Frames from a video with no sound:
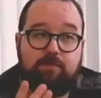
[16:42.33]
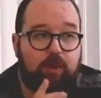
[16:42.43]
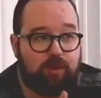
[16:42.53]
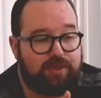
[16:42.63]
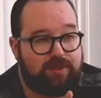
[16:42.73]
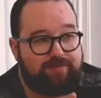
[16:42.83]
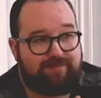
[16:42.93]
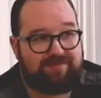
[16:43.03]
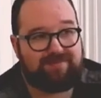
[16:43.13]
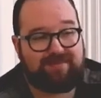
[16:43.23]
But,
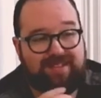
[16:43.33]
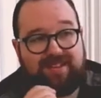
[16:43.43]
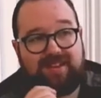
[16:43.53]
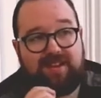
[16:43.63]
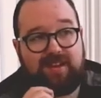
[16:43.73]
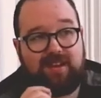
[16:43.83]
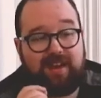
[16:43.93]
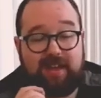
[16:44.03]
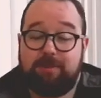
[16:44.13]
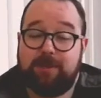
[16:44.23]

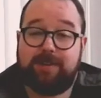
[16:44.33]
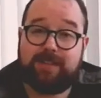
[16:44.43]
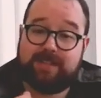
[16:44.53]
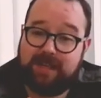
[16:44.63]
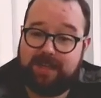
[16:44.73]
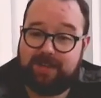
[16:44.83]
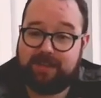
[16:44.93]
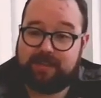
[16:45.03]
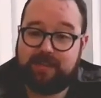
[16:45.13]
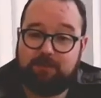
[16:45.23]
and I'm sorry to say
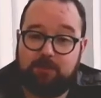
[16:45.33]
this,